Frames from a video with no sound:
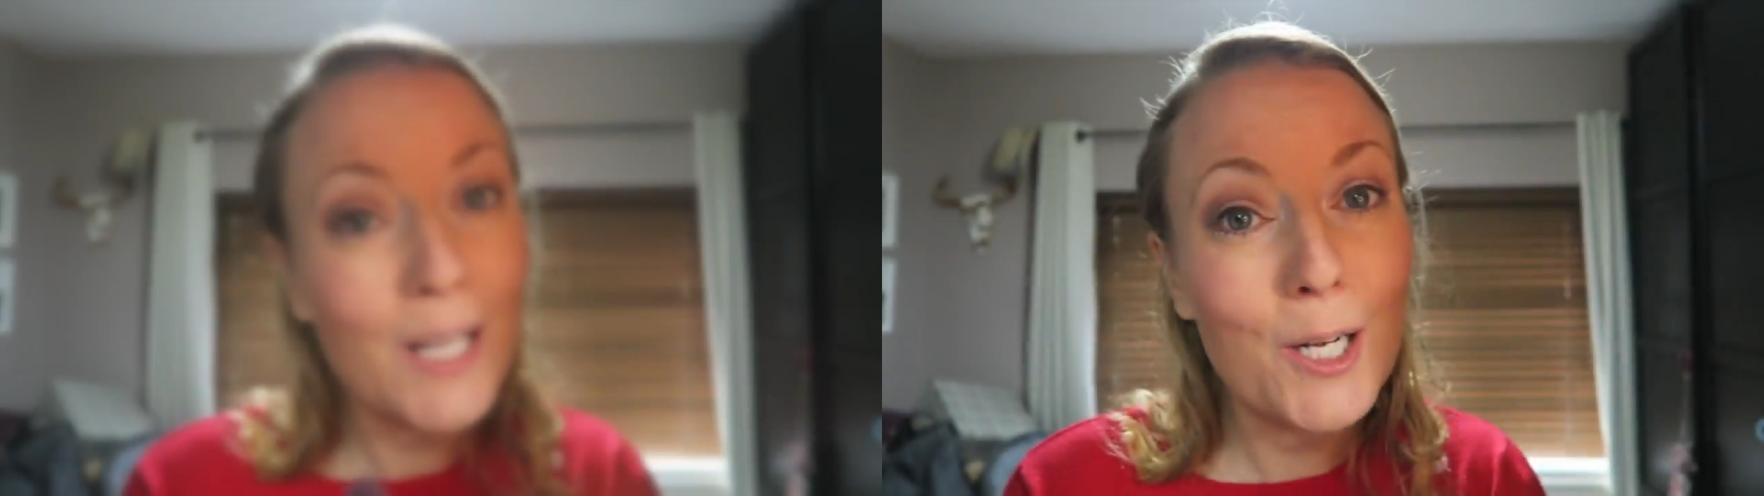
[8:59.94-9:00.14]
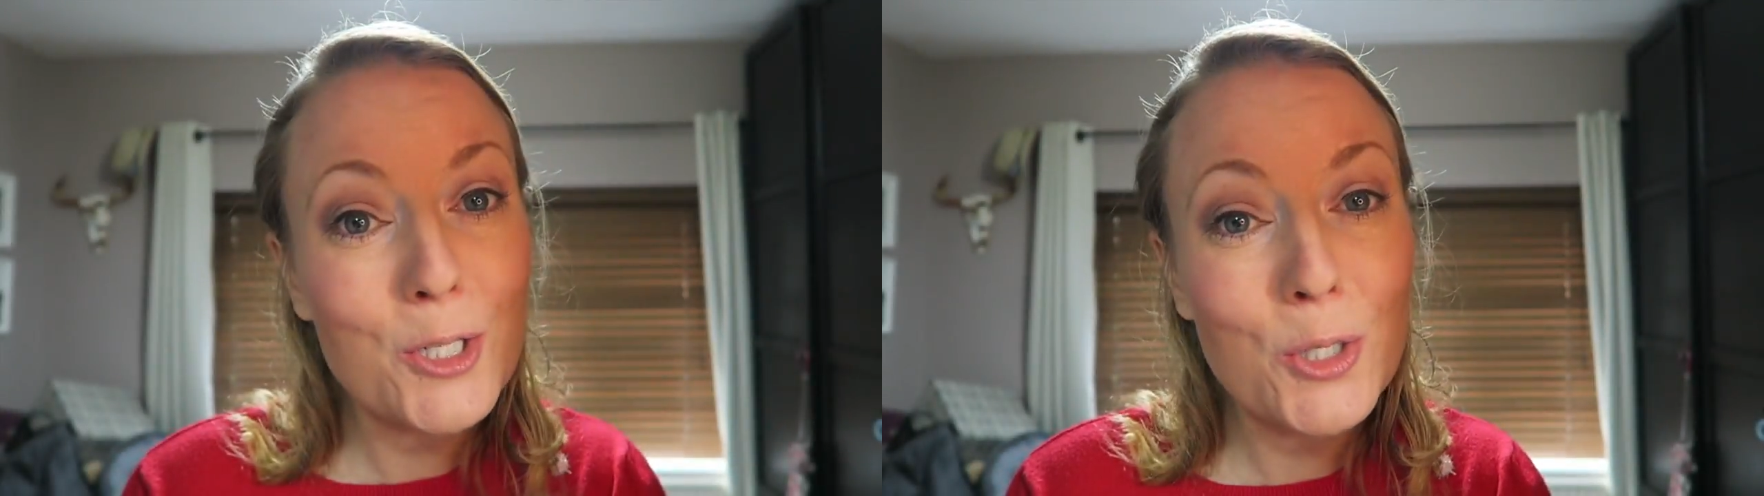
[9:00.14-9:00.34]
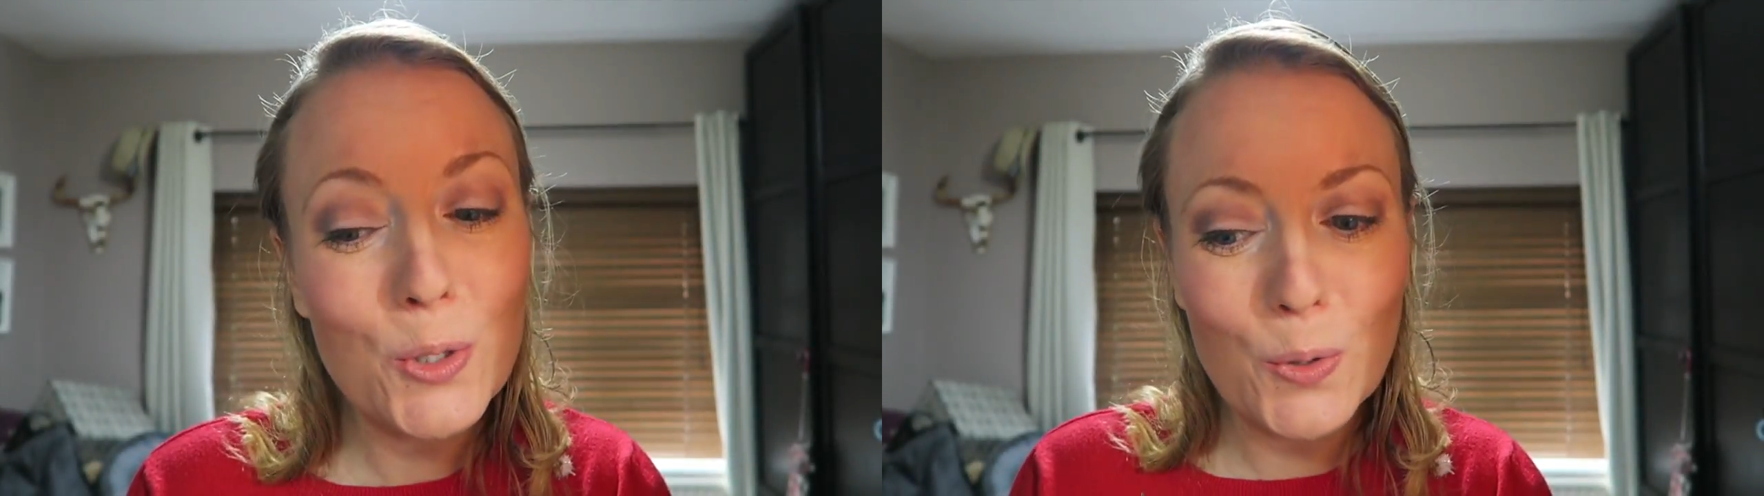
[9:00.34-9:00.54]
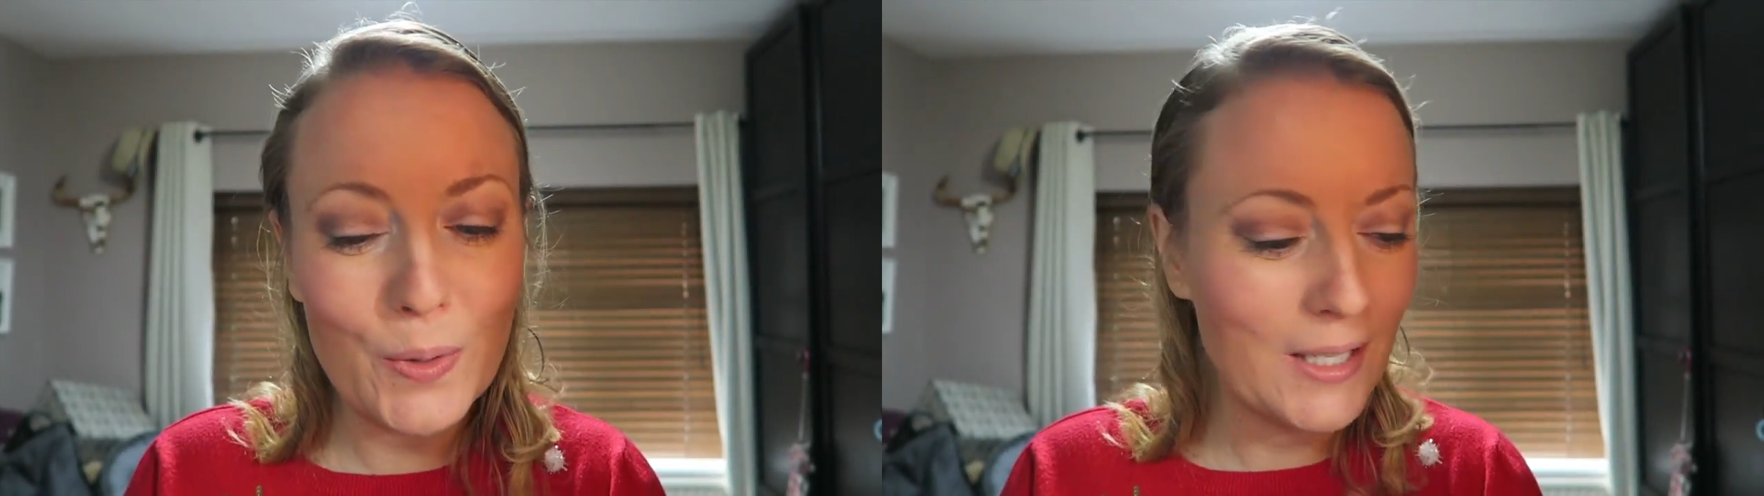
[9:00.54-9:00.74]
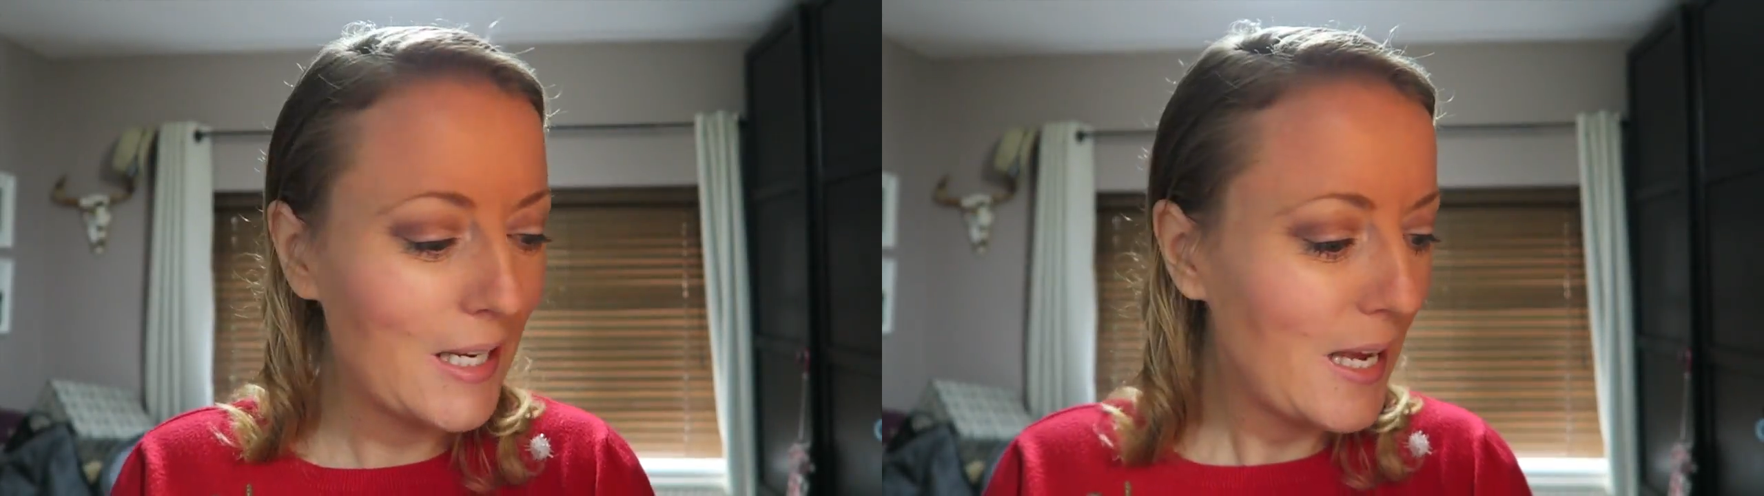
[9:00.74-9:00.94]
that will
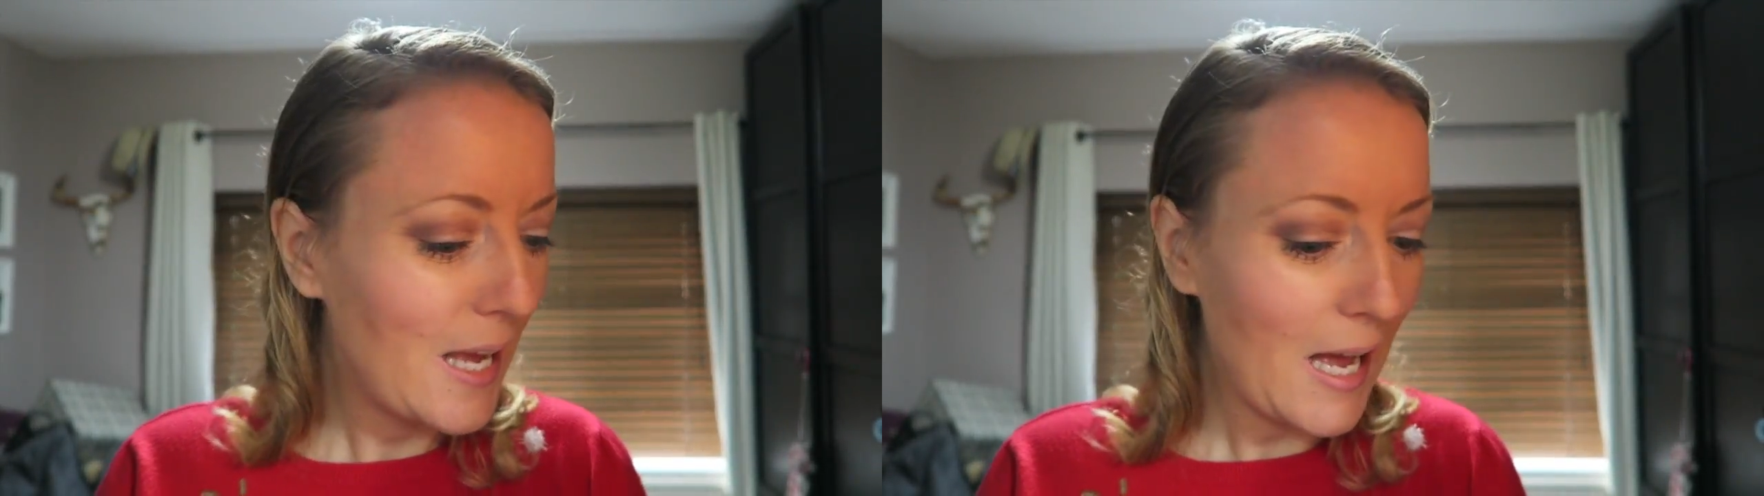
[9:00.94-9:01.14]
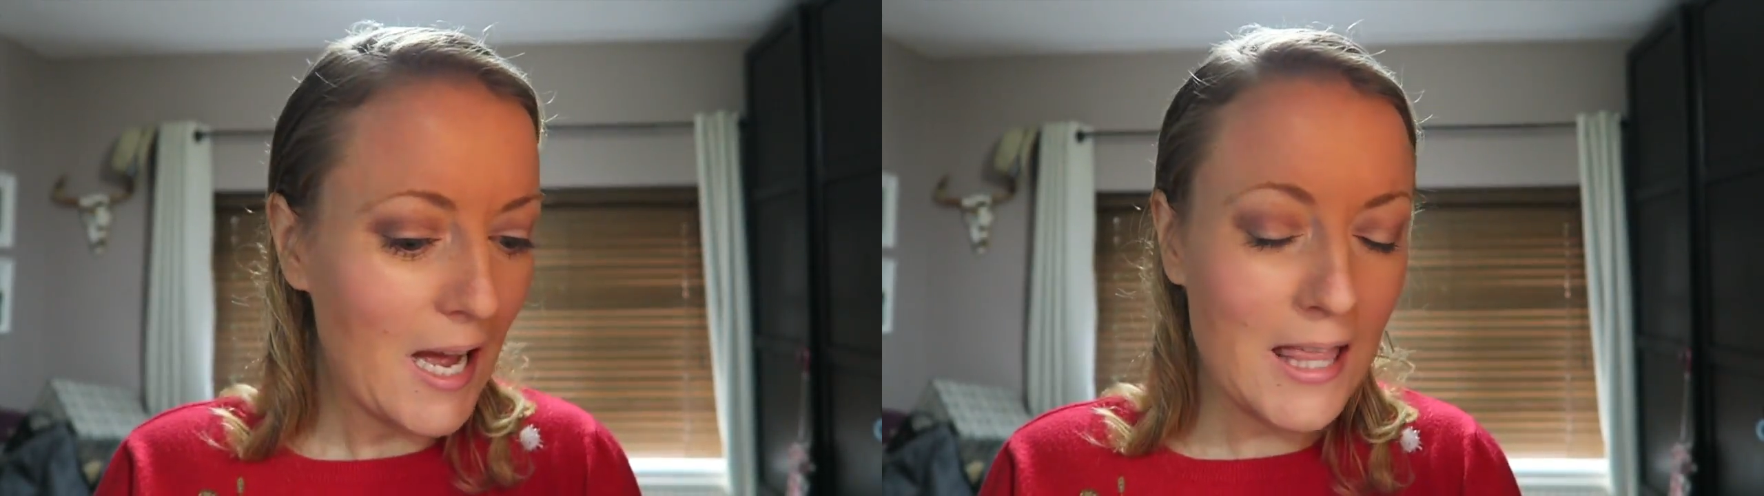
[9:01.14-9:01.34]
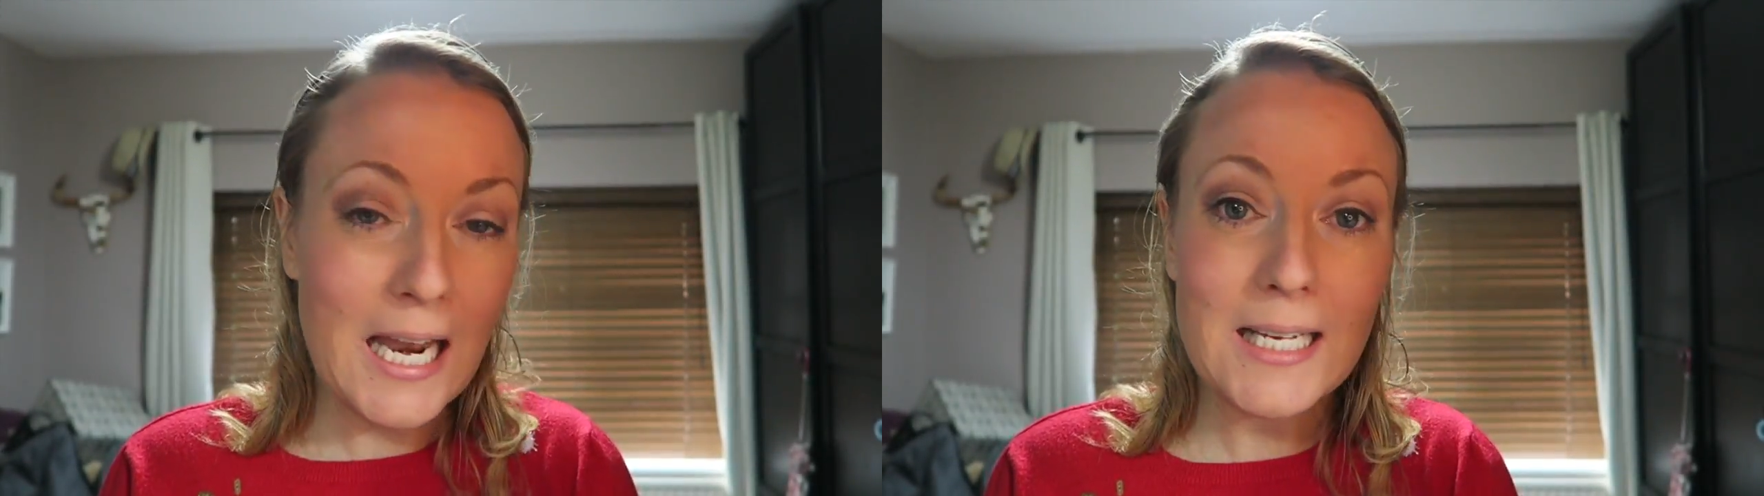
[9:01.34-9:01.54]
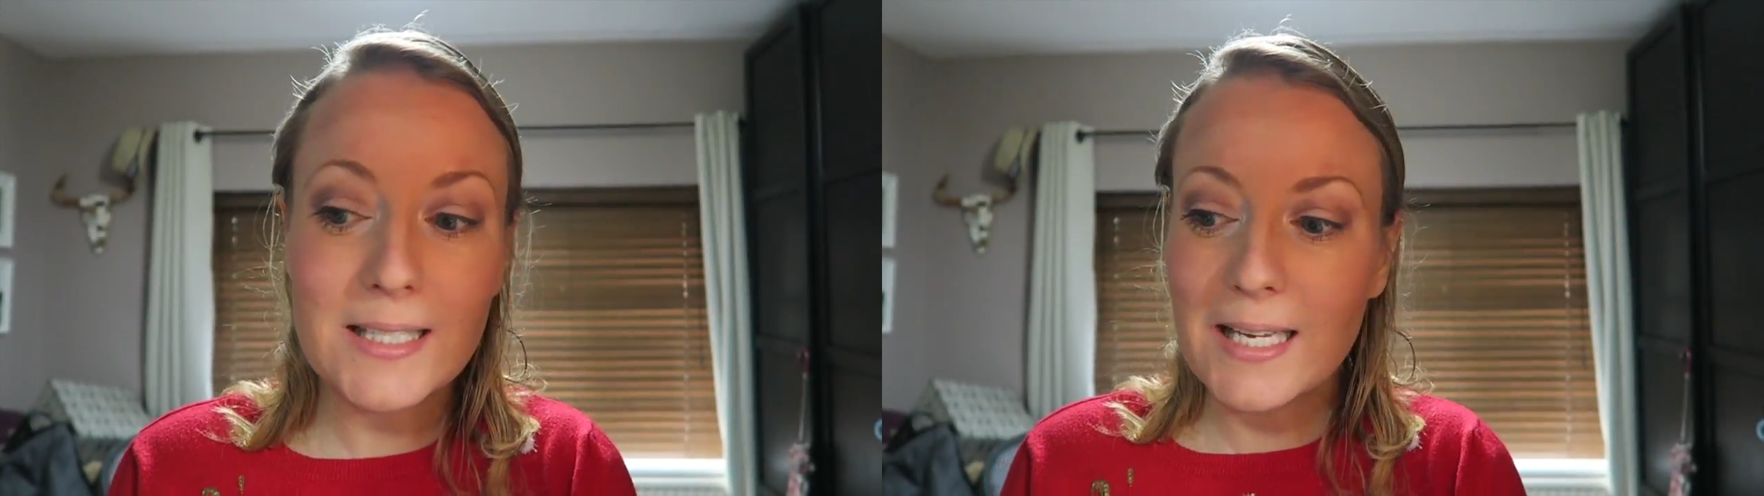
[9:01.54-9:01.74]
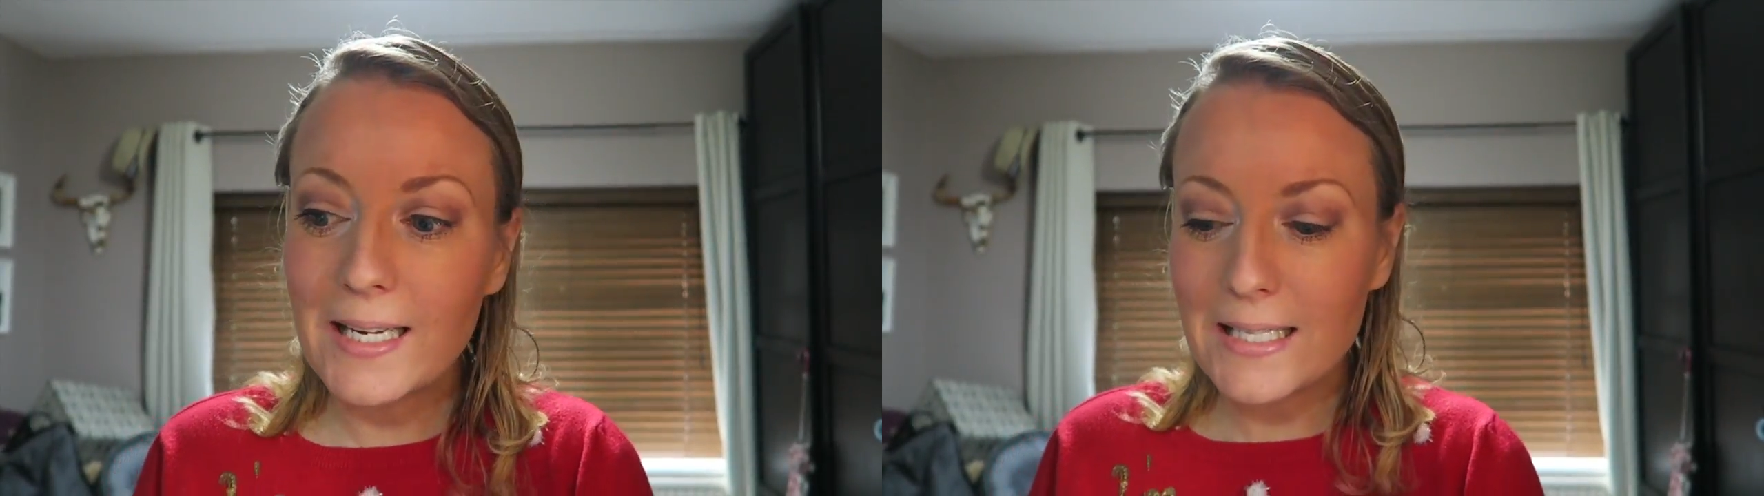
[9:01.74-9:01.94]
do. The
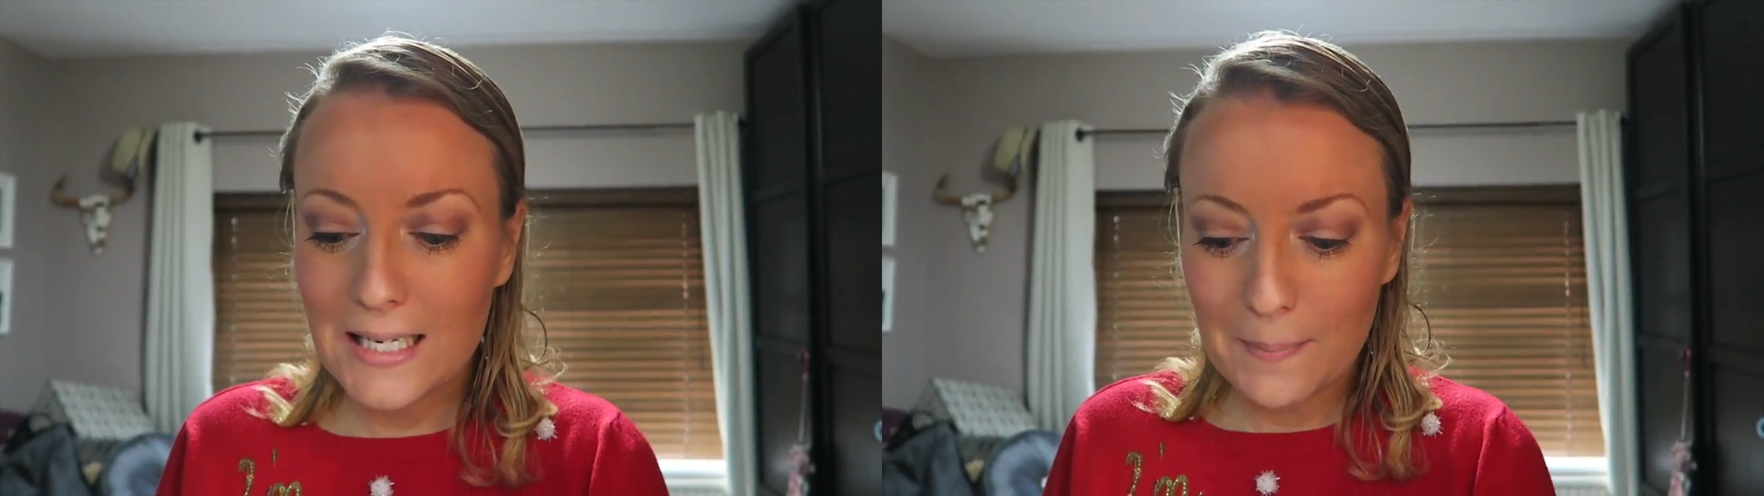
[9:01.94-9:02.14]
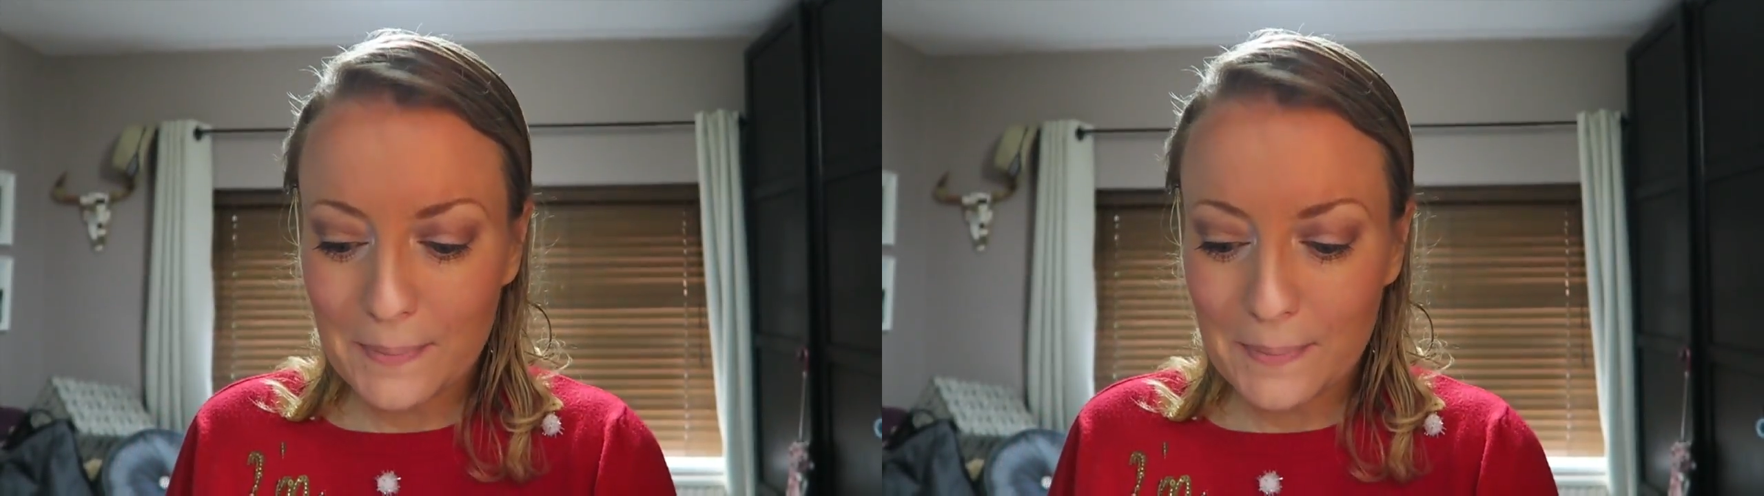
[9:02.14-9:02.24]
last thing is